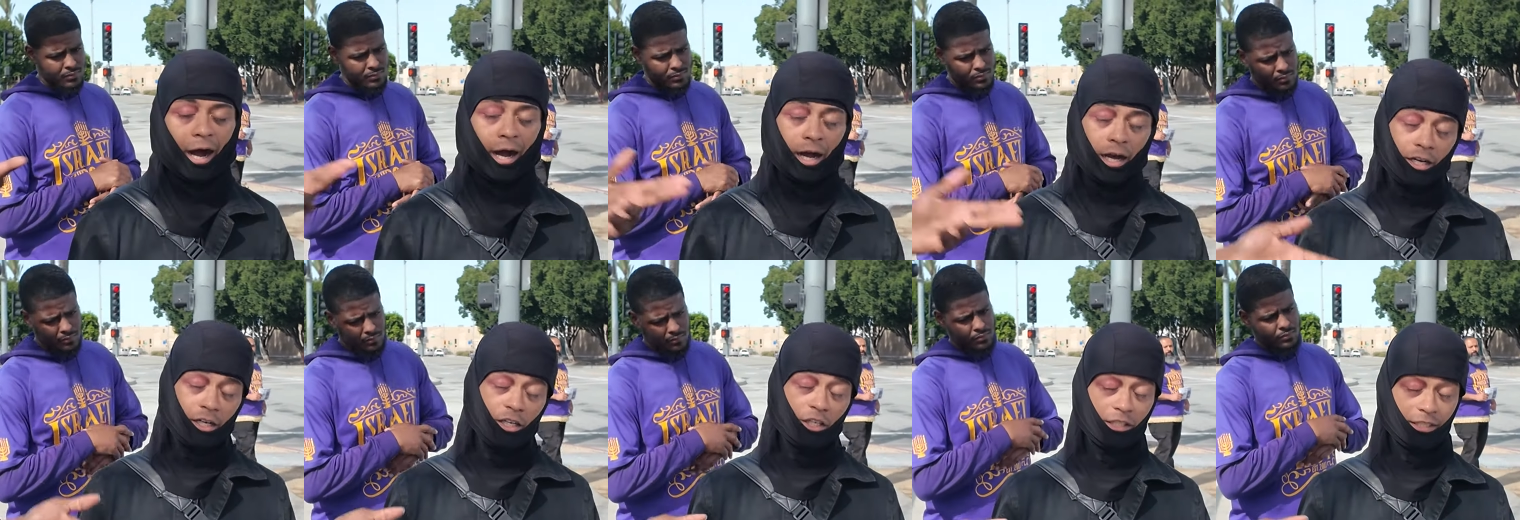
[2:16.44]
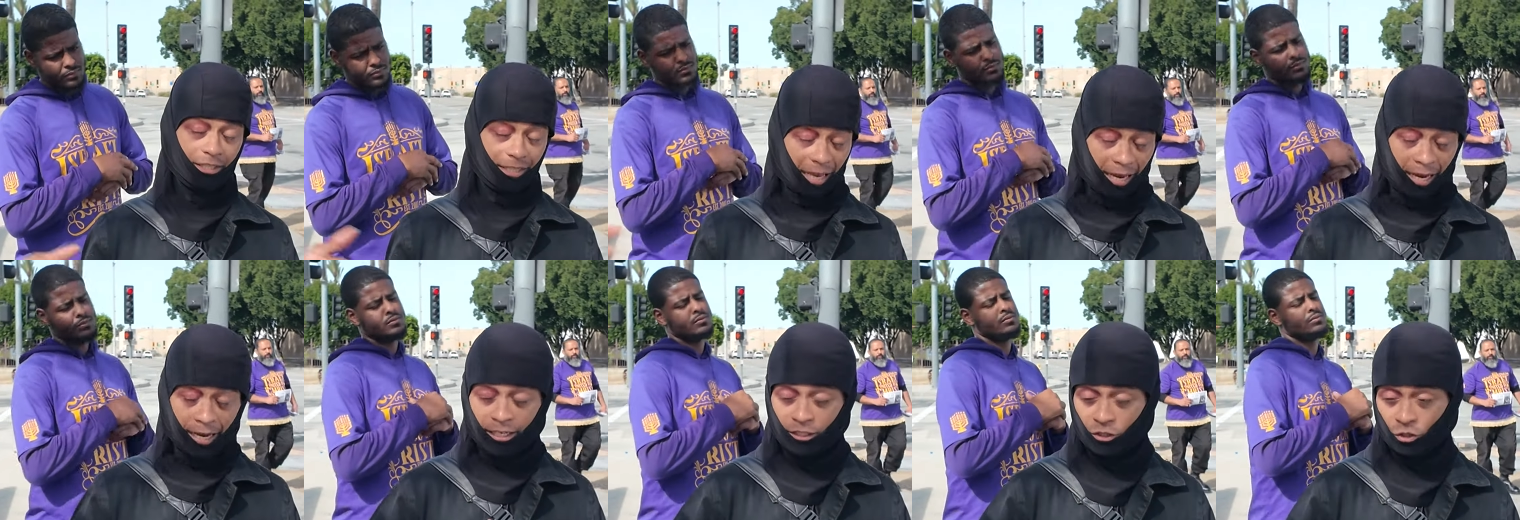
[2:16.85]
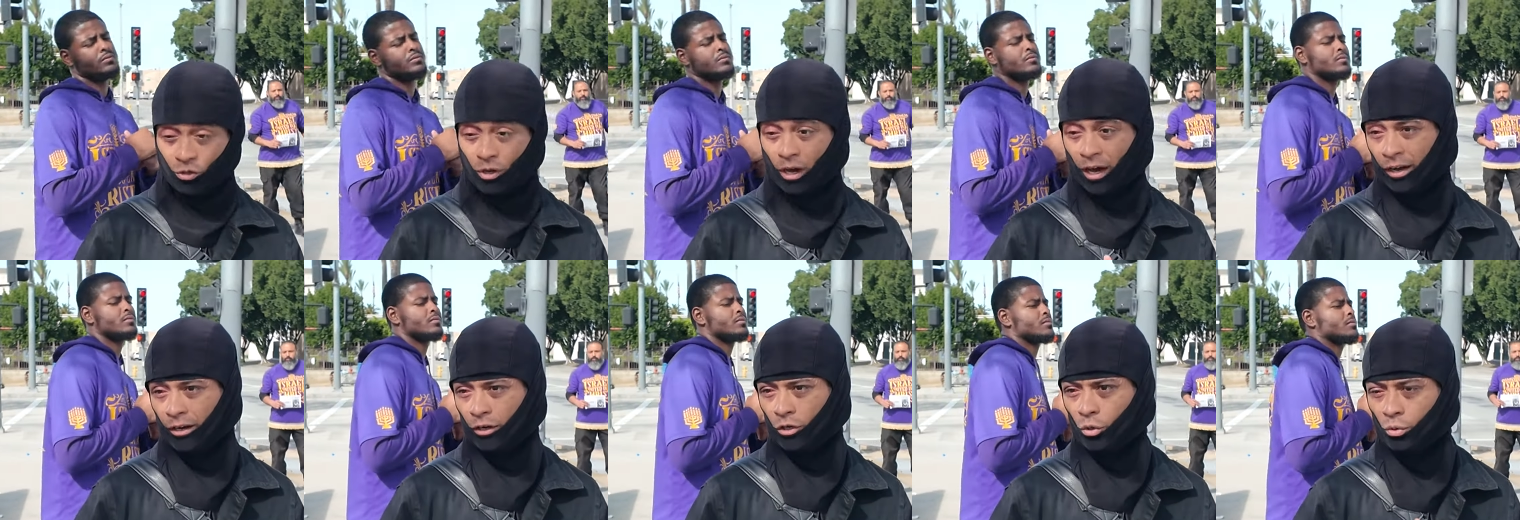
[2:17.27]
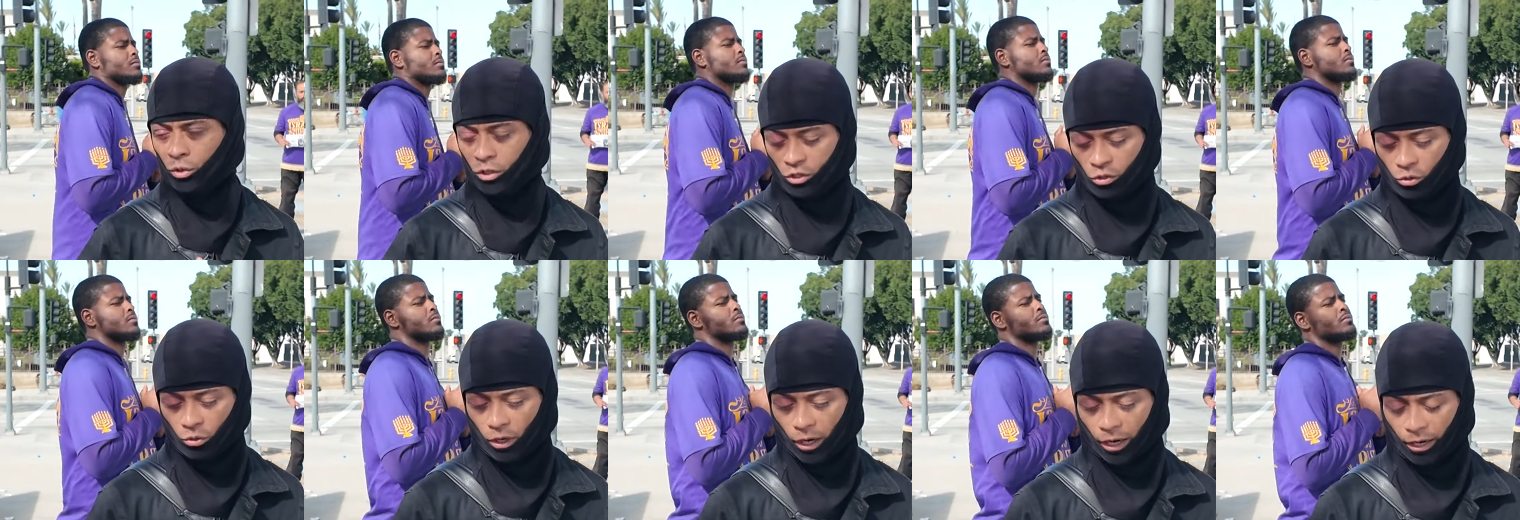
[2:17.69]
Speaker 1: I to make money. You gotta Go back
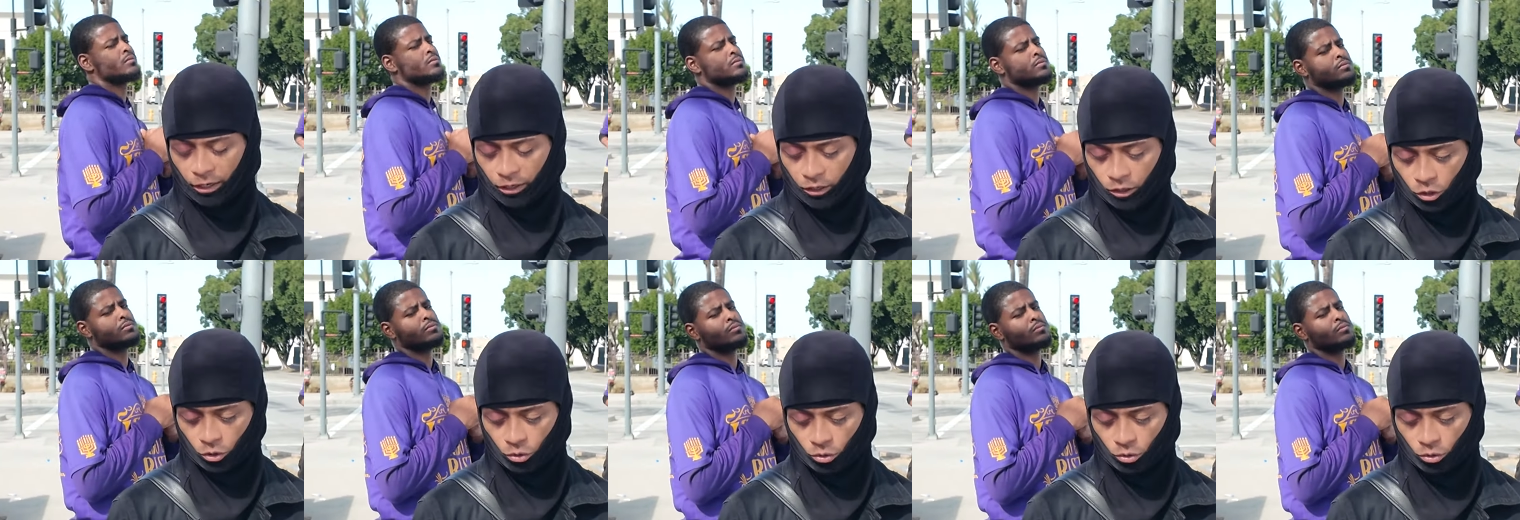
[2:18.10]
to Leviticus